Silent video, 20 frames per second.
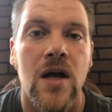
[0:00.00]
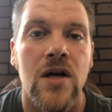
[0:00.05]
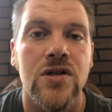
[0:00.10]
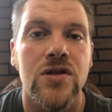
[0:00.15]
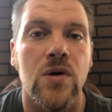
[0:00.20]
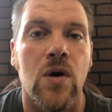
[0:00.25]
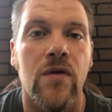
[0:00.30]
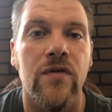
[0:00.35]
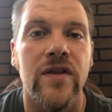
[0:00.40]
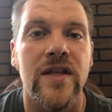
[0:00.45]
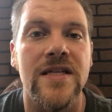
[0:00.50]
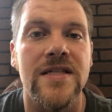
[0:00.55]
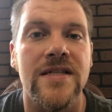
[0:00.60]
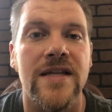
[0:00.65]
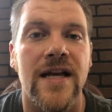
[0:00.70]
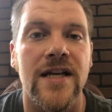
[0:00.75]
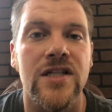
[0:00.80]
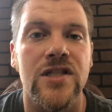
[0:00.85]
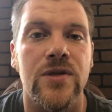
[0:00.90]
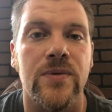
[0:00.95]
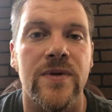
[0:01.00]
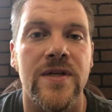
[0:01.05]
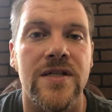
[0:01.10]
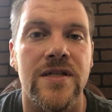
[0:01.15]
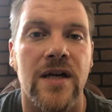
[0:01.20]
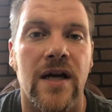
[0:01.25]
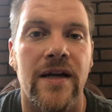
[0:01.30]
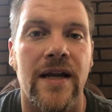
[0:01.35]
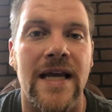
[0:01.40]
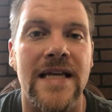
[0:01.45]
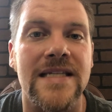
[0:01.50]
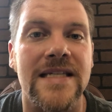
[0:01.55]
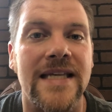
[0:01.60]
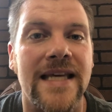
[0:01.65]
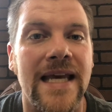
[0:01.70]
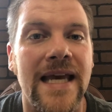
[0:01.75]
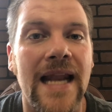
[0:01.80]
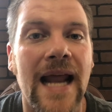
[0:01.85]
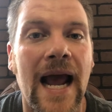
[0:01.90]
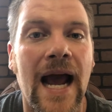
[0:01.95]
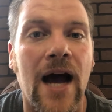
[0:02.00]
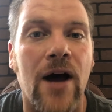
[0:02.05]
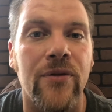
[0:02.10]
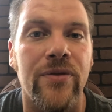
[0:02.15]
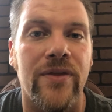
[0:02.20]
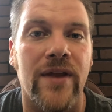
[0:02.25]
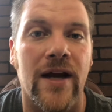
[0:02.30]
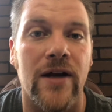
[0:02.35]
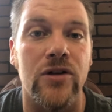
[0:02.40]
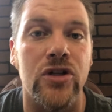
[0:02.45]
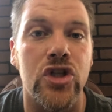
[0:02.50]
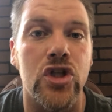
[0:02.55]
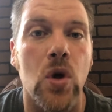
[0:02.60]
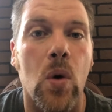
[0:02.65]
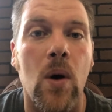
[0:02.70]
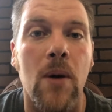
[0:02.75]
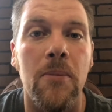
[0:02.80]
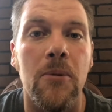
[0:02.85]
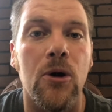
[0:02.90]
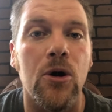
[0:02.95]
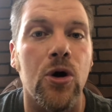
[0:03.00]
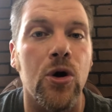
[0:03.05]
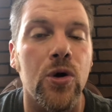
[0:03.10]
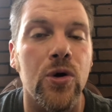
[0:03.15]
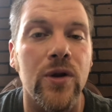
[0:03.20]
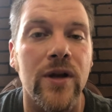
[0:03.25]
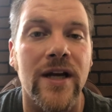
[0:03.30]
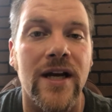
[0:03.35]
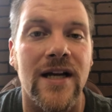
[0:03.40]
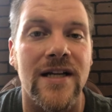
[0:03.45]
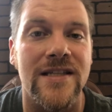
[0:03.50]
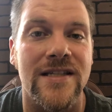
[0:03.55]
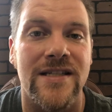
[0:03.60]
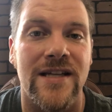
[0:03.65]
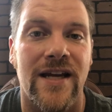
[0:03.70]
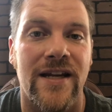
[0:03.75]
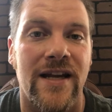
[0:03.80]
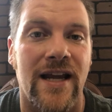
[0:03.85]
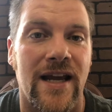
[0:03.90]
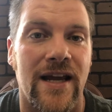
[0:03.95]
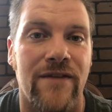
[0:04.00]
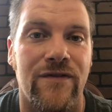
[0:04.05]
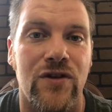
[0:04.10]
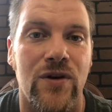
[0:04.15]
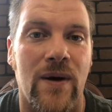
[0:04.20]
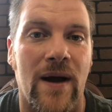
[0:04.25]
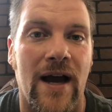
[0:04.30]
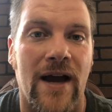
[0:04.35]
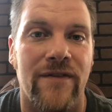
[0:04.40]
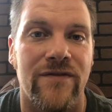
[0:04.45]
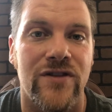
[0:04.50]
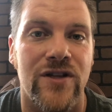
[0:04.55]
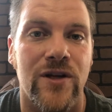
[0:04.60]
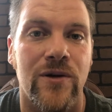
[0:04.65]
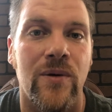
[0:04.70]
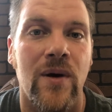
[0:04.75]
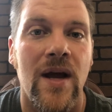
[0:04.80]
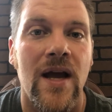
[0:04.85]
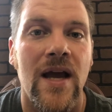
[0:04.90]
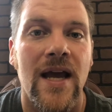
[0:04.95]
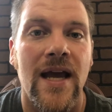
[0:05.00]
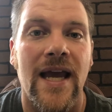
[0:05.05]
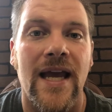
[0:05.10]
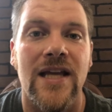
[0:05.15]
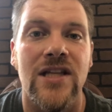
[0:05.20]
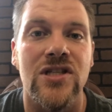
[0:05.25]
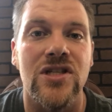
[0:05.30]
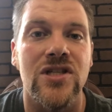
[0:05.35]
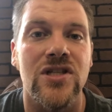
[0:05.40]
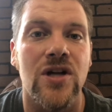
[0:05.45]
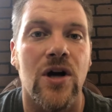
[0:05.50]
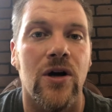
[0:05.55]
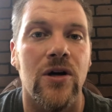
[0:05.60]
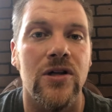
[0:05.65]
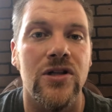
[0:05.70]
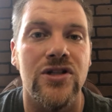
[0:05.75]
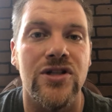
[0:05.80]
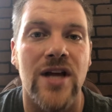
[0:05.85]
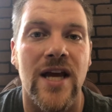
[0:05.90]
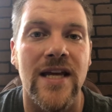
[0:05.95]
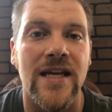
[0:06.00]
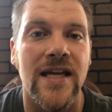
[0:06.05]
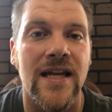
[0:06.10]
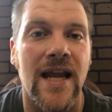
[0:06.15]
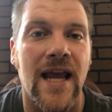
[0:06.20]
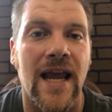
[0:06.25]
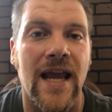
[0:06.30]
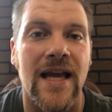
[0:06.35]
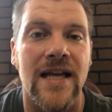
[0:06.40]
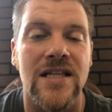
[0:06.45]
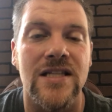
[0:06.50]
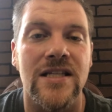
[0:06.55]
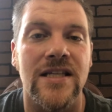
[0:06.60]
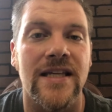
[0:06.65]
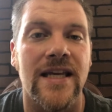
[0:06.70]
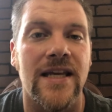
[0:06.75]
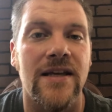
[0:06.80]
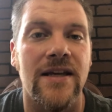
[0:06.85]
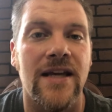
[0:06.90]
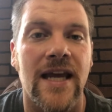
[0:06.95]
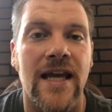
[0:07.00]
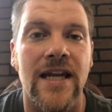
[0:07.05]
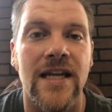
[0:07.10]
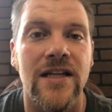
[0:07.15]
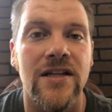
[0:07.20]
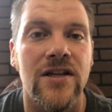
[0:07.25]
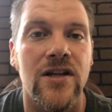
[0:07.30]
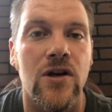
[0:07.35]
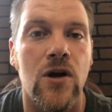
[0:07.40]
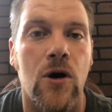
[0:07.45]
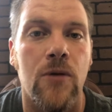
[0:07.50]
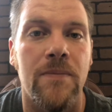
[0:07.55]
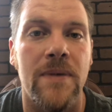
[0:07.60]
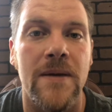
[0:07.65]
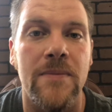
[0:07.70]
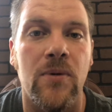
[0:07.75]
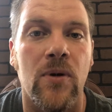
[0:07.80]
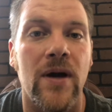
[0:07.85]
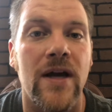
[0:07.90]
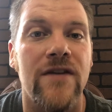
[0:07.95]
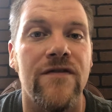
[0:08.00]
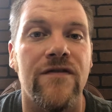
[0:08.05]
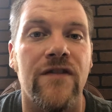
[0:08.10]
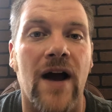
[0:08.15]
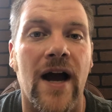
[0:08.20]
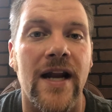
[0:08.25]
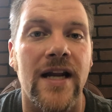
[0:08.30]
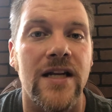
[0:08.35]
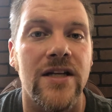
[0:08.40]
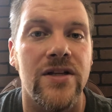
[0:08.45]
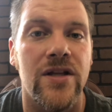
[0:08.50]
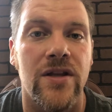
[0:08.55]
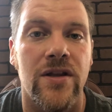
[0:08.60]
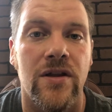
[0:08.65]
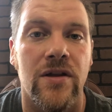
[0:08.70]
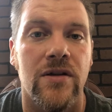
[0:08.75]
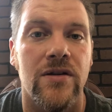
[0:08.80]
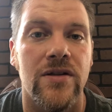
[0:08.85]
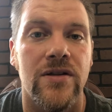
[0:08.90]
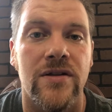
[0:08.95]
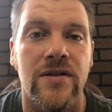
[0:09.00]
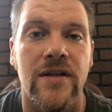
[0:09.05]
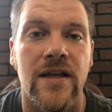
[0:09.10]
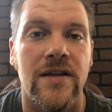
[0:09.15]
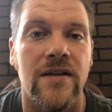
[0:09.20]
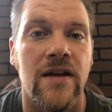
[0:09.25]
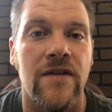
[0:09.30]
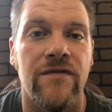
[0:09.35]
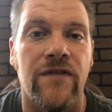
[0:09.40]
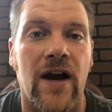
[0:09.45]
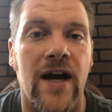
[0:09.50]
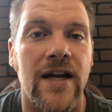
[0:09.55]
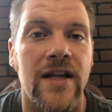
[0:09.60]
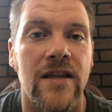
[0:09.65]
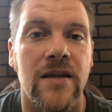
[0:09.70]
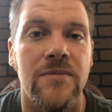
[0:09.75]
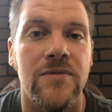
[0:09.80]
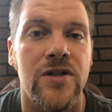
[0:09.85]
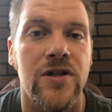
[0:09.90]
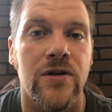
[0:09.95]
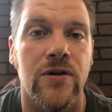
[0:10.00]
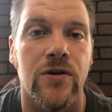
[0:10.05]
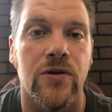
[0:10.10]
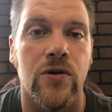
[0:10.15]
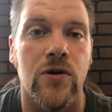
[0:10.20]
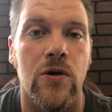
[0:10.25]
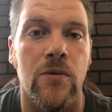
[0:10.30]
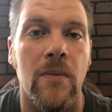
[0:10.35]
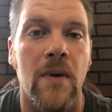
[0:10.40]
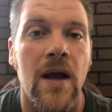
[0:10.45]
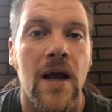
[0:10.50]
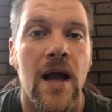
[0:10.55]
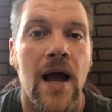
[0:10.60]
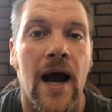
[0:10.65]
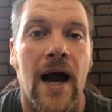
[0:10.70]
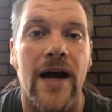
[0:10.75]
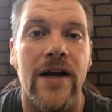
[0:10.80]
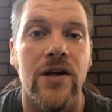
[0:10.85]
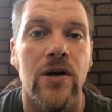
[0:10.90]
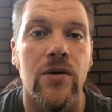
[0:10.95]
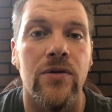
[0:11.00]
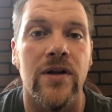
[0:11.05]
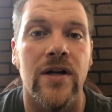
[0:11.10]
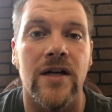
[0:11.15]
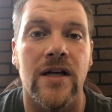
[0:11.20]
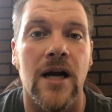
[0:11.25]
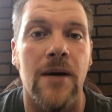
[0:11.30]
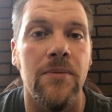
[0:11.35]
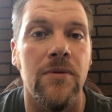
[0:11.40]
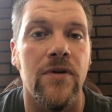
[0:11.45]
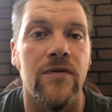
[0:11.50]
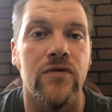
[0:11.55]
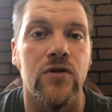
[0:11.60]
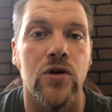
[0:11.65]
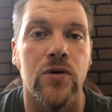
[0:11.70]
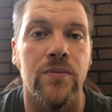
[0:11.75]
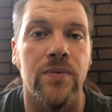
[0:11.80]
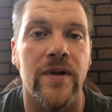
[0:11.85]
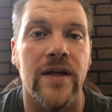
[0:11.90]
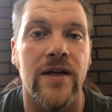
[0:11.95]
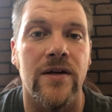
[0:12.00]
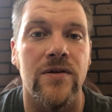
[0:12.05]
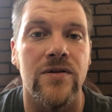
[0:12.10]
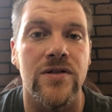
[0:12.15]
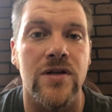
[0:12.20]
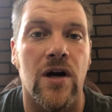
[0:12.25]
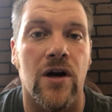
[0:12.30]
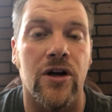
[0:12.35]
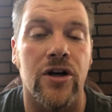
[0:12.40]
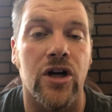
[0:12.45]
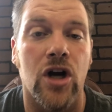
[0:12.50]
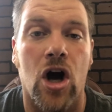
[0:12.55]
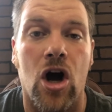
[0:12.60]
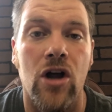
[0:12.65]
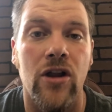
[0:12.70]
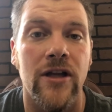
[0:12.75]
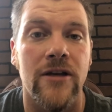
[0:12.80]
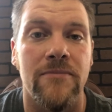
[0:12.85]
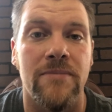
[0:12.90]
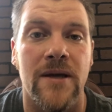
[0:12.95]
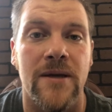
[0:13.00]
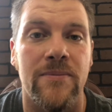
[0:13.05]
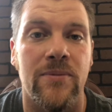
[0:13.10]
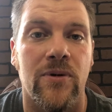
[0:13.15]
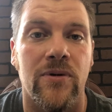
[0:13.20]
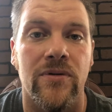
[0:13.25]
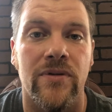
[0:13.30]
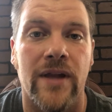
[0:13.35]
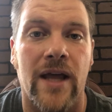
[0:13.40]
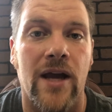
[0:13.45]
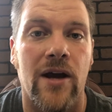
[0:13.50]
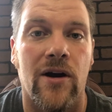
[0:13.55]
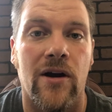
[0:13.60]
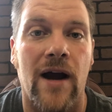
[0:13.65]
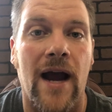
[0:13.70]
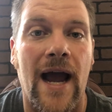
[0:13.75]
So over these next 3 Sundays, get out there. Show up early on Sunday if you have to, and start shaking hands, getting to know people, inviting inviting them to your group. I know that a couple of group leaders are calling people. They are